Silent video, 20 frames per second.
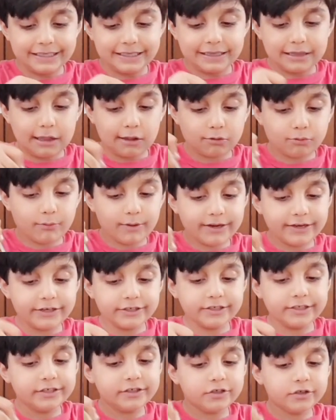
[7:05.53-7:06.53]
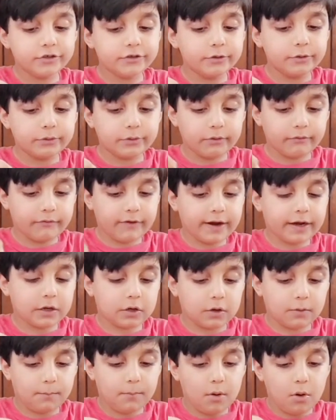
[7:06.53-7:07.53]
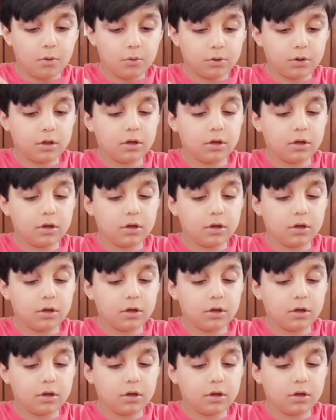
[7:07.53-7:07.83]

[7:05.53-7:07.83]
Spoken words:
That's why you need to use a regular bowl.